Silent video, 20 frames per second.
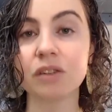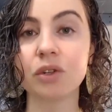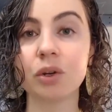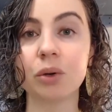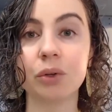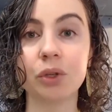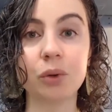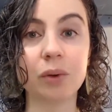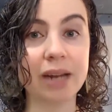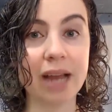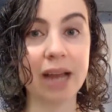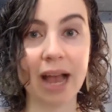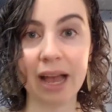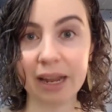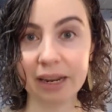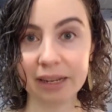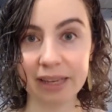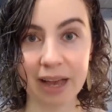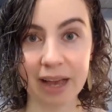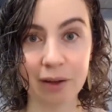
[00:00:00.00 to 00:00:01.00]
So you can
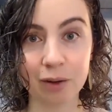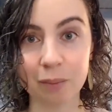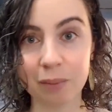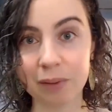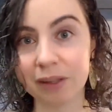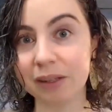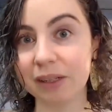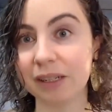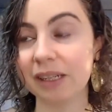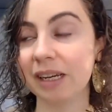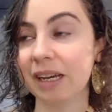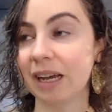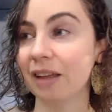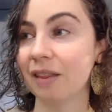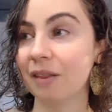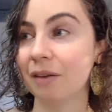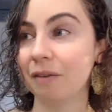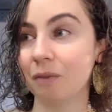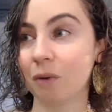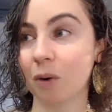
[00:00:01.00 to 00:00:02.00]
add accountability
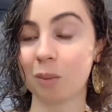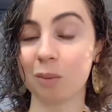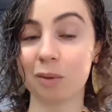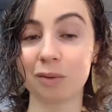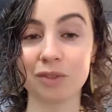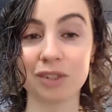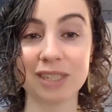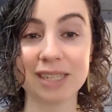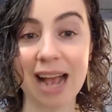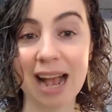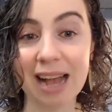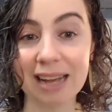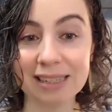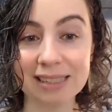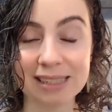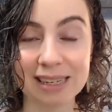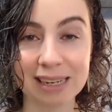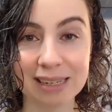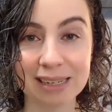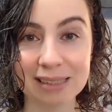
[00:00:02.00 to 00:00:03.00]
in the form of just
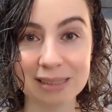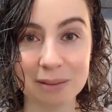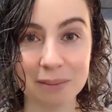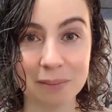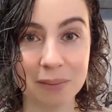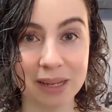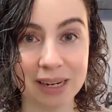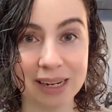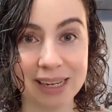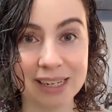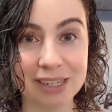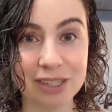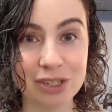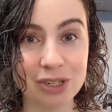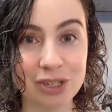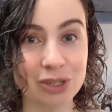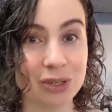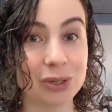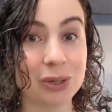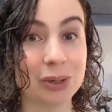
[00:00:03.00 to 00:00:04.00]
asking somebody
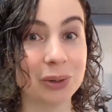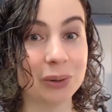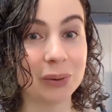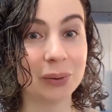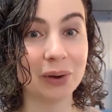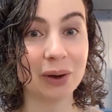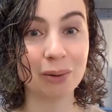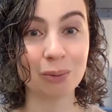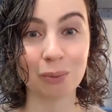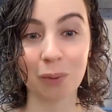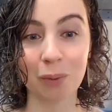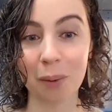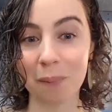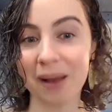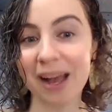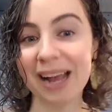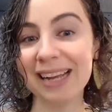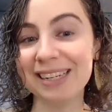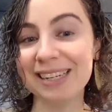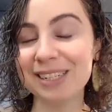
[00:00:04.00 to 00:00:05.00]
to
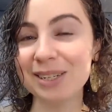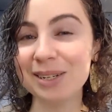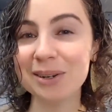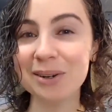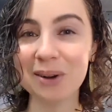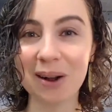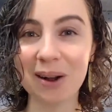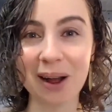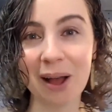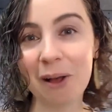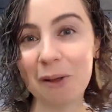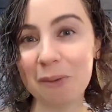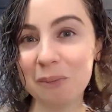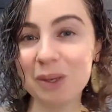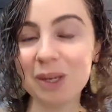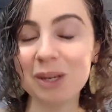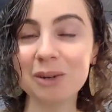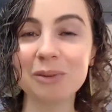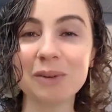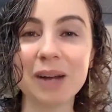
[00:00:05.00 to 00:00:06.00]
remind you or help
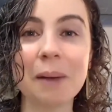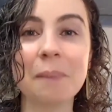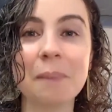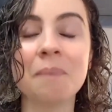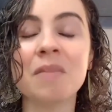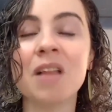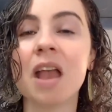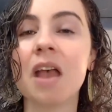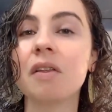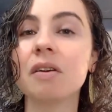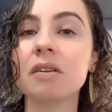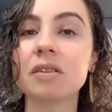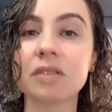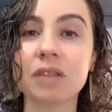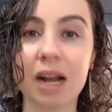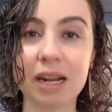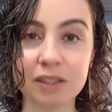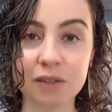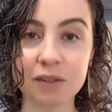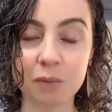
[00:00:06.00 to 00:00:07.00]
you, right? There's
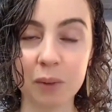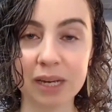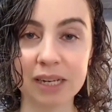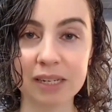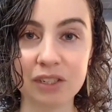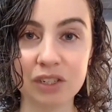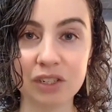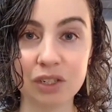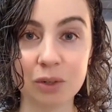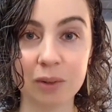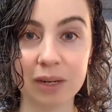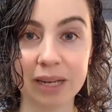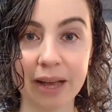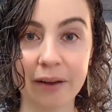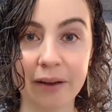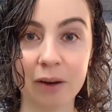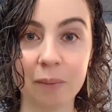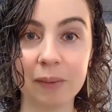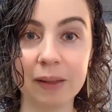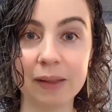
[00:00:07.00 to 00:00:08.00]
lots of ways to do
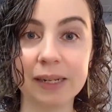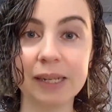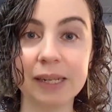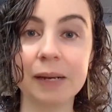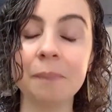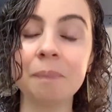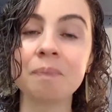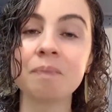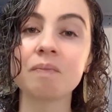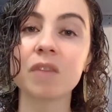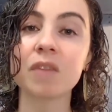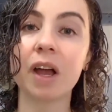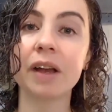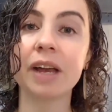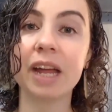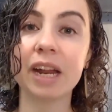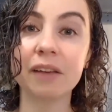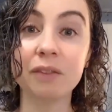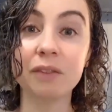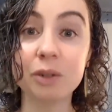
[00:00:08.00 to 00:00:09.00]
accountability.
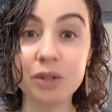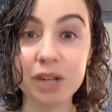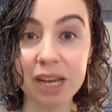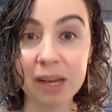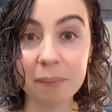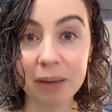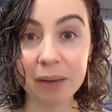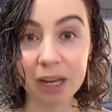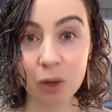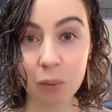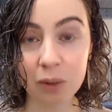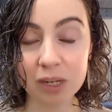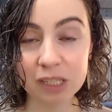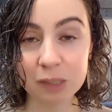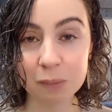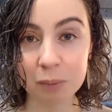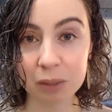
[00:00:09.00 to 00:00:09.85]
Again, if you take my quiz